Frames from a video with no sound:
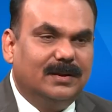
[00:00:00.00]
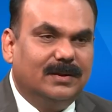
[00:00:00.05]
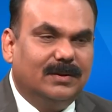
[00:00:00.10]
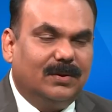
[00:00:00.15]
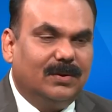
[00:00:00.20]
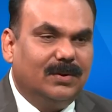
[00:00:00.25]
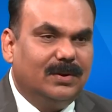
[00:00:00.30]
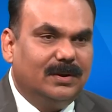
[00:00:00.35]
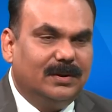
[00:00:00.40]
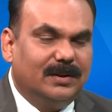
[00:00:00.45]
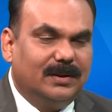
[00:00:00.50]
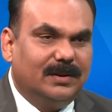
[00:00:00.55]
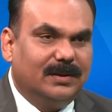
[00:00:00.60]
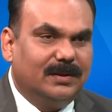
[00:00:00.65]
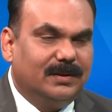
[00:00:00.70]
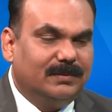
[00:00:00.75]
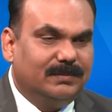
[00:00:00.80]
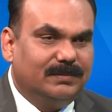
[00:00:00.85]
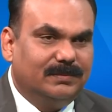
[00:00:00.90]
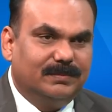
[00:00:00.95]
And all
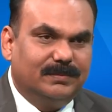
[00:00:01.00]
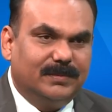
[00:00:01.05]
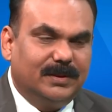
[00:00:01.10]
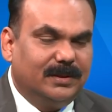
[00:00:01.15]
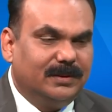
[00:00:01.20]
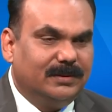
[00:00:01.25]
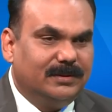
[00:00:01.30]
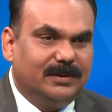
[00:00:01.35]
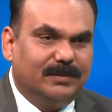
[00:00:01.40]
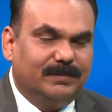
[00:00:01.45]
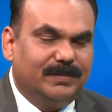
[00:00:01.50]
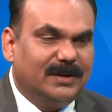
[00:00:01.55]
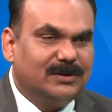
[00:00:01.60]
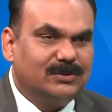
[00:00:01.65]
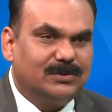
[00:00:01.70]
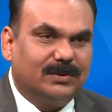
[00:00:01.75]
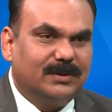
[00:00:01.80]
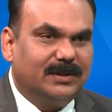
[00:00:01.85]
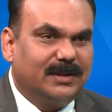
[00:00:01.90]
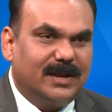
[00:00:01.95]

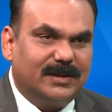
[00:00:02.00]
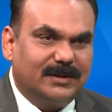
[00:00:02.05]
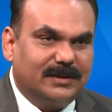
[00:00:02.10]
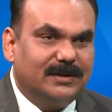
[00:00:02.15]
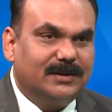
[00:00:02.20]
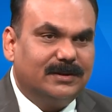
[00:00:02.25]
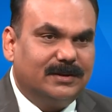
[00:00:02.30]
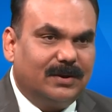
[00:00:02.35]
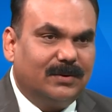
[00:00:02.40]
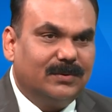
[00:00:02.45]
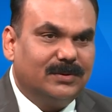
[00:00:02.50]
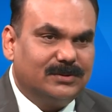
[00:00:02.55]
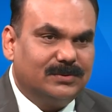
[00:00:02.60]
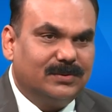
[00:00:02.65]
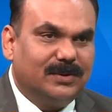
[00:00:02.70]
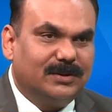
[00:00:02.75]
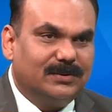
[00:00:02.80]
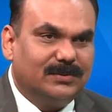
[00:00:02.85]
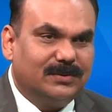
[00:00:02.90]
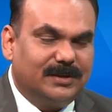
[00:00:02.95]
depends on the candidate, how he's
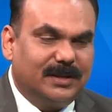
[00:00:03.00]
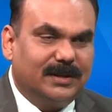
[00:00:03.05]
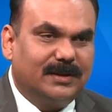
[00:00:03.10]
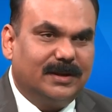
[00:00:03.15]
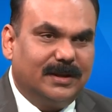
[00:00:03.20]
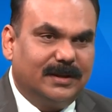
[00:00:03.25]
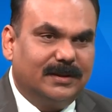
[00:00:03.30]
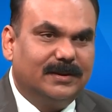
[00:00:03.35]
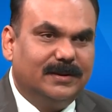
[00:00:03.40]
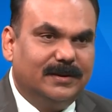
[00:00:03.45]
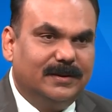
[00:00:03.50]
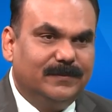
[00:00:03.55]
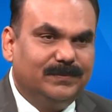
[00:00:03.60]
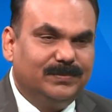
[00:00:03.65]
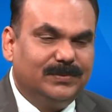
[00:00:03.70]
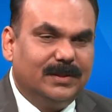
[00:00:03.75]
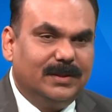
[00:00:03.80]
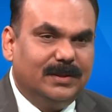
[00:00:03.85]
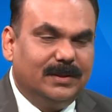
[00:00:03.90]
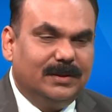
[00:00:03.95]
going to take, right?
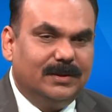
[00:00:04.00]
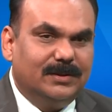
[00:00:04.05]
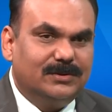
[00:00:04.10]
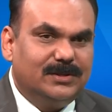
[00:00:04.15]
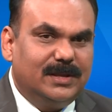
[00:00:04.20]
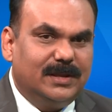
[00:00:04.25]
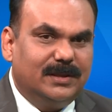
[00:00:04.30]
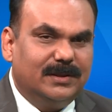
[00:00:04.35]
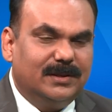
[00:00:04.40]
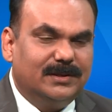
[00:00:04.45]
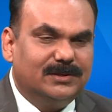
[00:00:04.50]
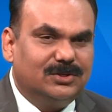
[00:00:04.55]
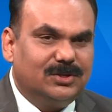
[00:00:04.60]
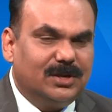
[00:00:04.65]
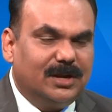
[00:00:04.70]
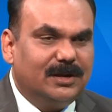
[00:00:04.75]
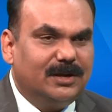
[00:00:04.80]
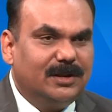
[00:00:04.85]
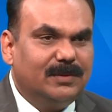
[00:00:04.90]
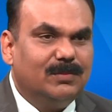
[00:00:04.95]
You see,
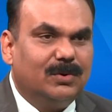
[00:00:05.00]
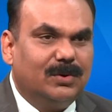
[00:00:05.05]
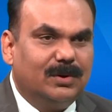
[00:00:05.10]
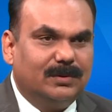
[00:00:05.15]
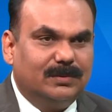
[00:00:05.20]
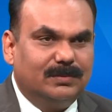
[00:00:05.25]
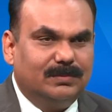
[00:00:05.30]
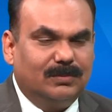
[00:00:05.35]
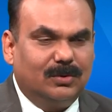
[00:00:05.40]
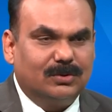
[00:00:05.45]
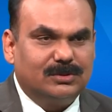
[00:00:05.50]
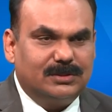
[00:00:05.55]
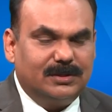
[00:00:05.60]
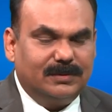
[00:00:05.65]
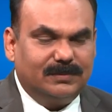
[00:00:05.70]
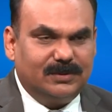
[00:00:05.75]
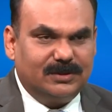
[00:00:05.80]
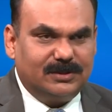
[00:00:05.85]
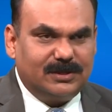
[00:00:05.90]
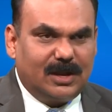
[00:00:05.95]
NCERT book, most
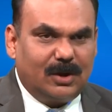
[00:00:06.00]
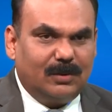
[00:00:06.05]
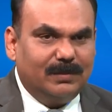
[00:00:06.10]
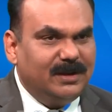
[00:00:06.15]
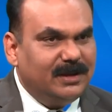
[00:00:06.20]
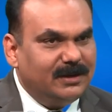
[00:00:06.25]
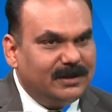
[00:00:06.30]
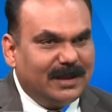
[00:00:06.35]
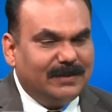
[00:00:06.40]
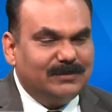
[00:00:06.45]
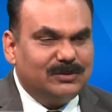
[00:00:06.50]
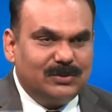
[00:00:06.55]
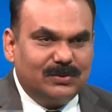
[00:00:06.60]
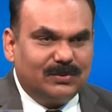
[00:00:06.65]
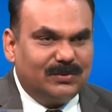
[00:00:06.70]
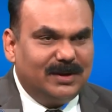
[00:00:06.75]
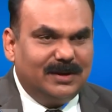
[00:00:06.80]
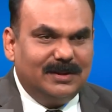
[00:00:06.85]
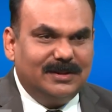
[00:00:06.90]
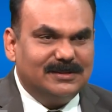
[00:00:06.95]
of the time, how many times you
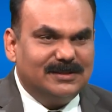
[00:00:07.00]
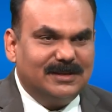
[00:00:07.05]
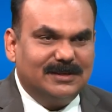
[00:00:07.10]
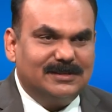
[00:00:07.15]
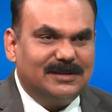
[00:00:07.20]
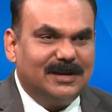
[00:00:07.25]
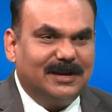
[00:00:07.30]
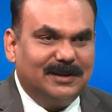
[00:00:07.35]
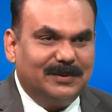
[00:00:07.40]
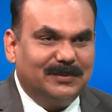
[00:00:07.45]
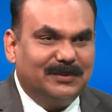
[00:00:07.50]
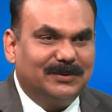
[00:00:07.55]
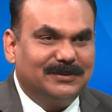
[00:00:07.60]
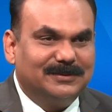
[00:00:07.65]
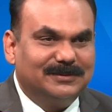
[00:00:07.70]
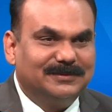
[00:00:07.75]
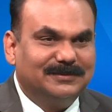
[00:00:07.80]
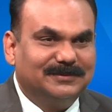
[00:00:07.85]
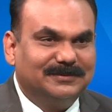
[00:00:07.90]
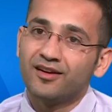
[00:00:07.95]
read these NCERT
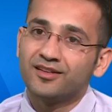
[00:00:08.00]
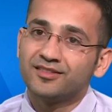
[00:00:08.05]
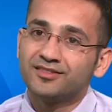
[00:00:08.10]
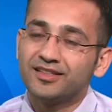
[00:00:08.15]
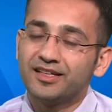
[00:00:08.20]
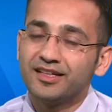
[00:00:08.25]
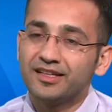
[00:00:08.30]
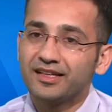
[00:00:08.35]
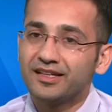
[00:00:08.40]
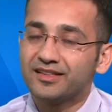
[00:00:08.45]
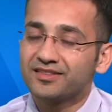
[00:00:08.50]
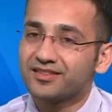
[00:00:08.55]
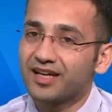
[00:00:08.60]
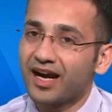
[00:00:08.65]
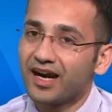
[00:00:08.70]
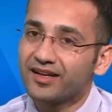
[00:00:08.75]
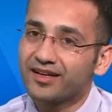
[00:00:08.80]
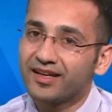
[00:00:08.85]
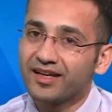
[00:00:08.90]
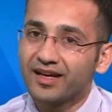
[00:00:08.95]
books? See, in the
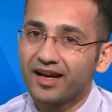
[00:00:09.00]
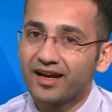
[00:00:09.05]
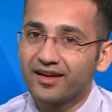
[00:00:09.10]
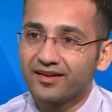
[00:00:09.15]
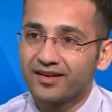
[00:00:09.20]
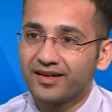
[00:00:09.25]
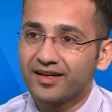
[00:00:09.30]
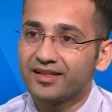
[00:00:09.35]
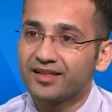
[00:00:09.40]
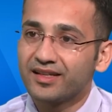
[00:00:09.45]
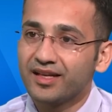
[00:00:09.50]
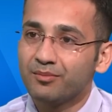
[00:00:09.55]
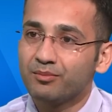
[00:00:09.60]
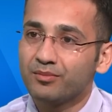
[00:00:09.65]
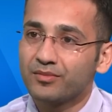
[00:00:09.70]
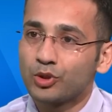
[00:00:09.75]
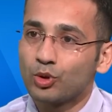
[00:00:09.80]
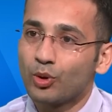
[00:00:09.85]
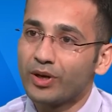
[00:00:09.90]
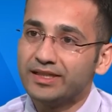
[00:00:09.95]
starting, I read
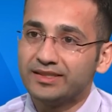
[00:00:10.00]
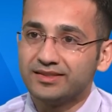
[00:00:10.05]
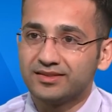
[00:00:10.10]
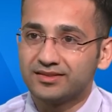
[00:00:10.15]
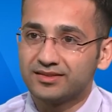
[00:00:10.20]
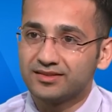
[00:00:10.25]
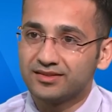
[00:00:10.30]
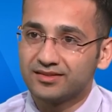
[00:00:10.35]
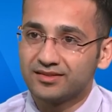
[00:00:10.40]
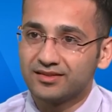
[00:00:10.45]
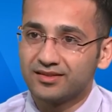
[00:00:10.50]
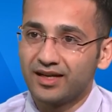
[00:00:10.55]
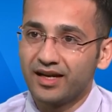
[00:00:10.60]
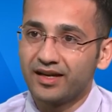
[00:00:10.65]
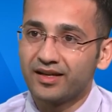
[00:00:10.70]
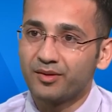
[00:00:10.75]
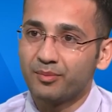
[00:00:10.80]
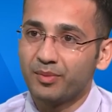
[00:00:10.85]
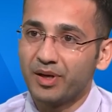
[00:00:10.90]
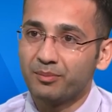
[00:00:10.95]
them twice.
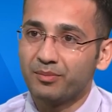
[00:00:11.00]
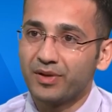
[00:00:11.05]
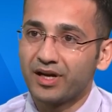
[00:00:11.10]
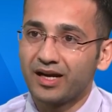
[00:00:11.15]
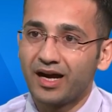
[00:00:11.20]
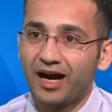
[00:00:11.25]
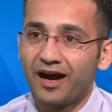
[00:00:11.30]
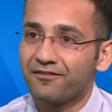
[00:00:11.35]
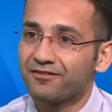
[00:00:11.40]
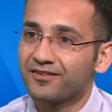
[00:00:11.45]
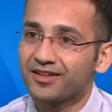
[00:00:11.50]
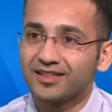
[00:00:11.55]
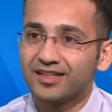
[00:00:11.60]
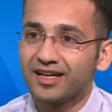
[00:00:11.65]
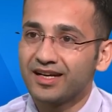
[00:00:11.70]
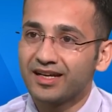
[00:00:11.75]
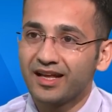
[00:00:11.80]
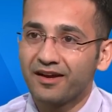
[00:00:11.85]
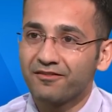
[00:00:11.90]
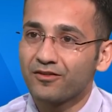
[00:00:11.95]
I remember. After
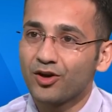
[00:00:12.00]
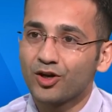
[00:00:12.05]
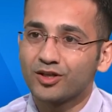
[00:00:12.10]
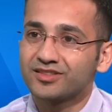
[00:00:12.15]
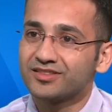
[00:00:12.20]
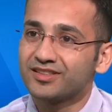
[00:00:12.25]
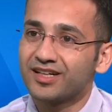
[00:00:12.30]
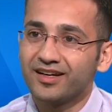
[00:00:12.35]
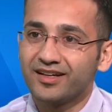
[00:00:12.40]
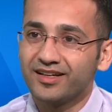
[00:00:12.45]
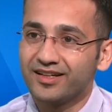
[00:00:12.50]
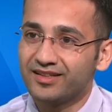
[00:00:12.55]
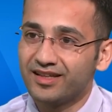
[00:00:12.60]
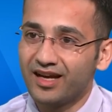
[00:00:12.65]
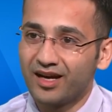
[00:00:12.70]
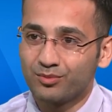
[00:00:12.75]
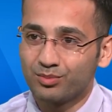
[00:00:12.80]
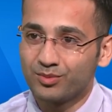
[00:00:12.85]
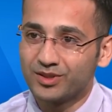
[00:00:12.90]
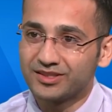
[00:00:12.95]
that, I have not studied
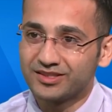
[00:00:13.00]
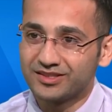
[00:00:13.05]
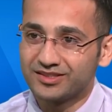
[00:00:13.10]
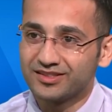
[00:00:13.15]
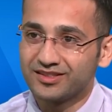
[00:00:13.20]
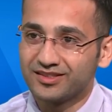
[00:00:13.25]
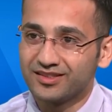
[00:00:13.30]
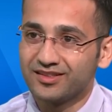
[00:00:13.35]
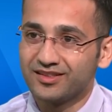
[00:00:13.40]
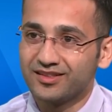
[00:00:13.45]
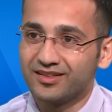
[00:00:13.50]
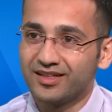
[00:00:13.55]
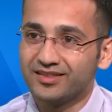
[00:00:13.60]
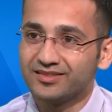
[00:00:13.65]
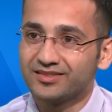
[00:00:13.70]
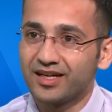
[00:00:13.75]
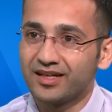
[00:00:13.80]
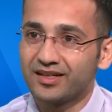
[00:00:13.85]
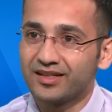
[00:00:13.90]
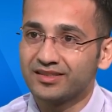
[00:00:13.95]
that much
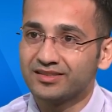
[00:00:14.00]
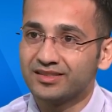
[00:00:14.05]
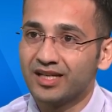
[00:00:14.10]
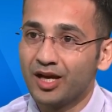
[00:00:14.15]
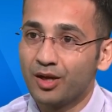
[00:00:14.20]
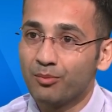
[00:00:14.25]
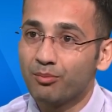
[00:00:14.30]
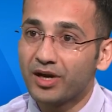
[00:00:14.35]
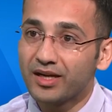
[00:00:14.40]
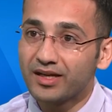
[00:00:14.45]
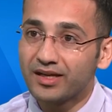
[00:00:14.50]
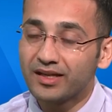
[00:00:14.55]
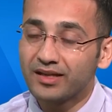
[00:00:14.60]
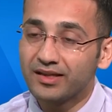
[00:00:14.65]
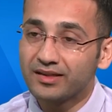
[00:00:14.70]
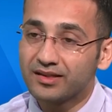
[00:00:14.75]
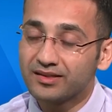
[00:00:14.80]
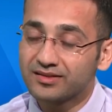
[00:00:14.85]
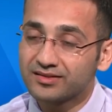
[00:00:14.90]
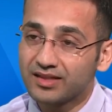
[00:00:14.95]
NCERTs. But
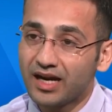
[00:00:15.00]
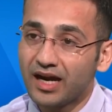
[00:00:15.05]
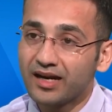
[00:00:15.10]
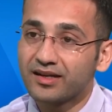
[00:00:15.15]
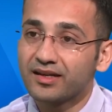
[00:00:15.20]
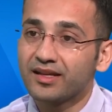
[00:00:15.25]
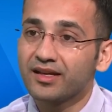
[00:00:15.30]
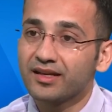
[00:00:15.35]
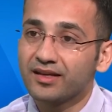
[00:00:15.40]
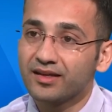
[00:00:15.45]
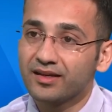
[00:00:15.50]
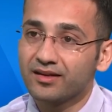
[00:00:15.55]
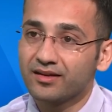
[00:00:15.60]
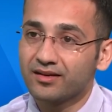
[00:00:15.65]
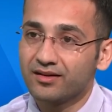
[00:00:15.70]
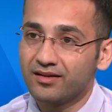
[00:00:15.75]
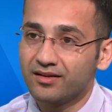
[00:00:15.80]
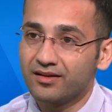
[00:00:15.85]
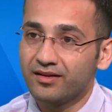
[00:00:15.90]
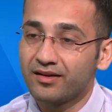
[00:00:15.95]
in the starting
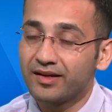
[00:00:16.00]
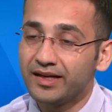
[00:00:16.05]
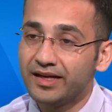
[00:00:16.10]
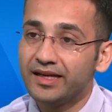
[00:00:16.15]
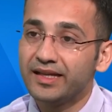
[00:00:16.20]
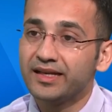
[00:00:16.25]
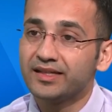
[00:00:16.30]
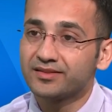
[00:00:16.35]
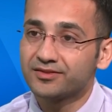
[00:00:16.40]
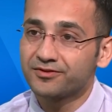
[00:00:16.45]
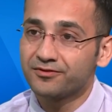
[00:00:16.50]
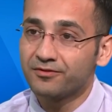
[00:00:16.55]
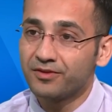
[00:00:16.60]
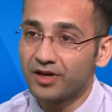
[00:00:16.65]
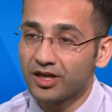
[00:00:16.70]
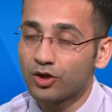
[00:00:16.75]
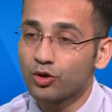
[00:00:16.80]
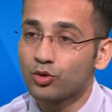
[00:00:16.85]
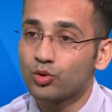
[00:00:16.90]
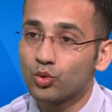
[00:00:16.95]
readings,
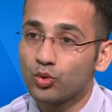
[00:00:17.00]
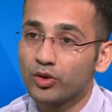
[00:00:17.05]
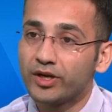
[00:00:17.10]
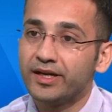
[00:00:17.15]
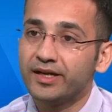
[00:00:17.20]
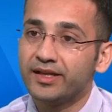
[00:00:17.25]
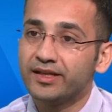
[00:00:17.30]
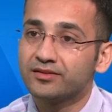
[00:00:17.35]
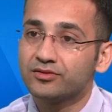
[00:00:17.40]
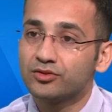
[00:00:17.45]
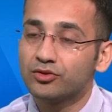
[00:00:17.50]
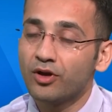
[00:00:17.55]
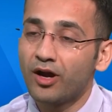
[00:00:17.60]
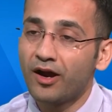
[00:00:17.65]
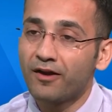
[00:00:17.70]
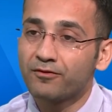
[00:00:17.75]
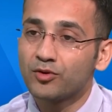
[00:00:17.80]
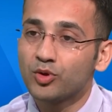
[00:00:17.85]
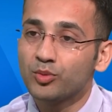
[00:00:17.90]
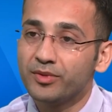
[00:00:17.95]
one or two readings, you
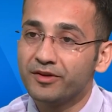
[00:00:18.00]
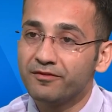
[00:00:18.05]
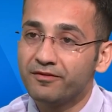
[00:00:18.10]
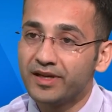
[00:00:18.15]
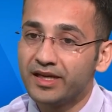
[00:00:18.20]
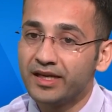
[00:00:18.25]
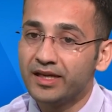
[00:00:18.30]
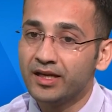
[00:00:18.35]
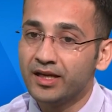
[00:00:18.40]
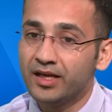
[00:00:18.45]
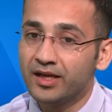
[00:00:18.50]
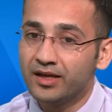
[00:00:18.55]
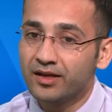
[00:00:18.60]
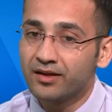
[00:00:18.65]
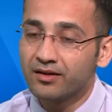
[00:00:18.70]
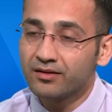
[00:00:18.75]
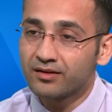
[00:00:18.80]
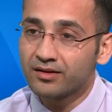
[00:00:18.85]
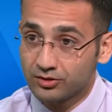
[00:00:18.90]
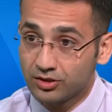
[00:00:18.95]
have to be very
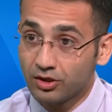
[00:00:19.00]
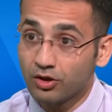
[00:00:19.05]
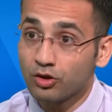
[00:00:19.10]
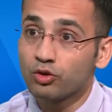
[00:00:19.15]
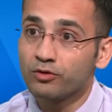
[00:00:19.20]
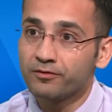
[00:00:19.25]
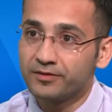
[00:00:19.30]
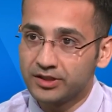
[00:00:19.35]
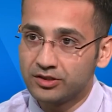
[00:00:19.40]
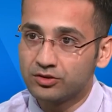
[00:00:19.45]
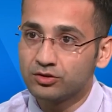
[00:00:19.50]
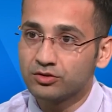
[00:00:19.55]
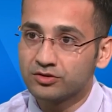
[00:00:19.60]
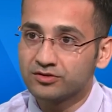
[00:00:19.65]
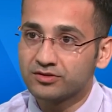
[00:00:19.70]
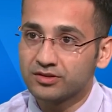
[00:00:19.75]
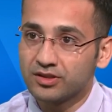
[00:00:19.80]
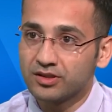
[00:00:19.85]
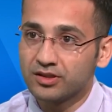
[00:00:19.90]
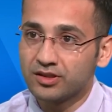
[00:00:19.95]
thorough with
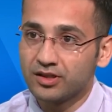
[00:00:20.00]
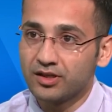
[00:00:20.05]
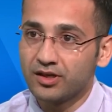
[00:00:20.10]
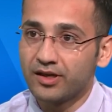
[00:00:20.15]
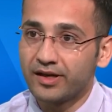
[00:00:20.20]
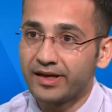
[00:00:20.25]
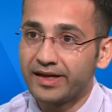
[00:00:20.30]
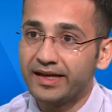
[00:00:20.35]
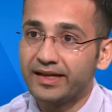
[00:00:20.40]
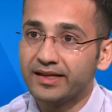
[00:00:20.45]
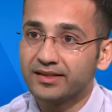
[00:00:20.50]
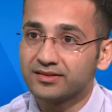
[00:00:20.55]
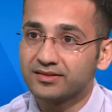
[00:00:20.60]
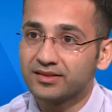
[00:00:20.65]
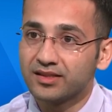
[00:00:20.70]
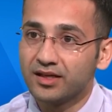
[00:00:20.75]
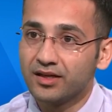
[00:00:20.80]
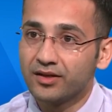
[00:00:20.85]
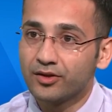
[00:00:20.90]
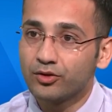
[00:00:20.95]
those
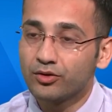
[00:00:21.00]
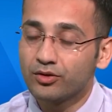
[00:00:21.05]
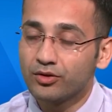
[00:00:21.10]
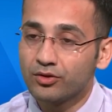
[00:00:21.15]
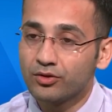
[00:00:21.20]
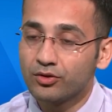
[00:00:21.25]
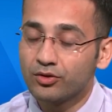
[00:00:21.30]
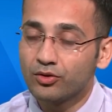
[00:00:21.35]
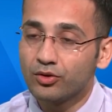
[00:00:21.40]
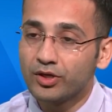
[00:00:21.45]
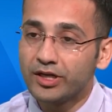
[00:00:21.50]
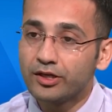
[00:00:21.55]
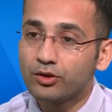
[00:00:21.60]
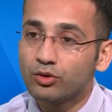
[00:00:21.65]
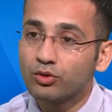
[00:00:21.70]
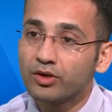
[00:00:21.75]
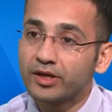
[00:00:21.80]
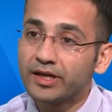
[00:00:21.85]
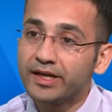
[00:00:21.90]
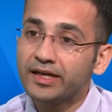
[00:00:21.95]
readings. You need
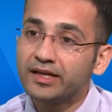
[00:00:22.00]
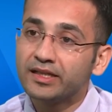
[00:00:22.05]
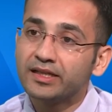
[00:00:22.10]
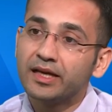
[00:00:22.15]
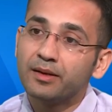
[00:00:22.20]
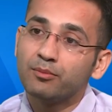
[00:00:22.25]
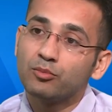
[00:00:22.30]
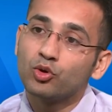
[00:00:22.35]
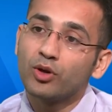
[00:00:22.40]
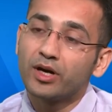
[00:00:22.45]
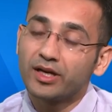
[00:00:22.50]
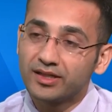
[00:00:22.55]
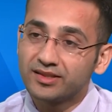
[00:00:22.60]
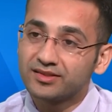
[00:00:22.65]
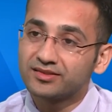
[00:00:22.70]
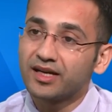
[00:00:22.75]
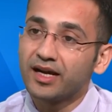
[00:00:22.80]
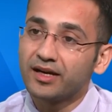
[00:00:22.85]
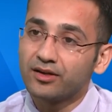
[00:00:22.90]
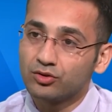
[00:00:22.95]
to read them to
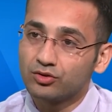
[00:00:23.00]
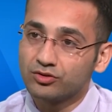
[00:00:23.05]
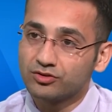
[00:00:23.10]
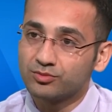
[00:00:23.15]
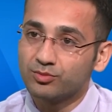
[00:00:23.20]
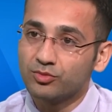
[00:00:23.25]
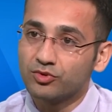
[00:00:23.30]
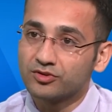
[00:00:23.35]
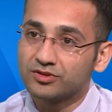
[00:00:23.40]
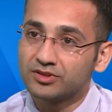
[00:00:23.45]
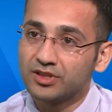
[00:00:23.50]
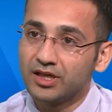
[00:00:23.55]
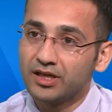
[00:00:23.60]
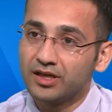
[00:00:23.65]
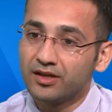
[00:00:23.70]
understand those books,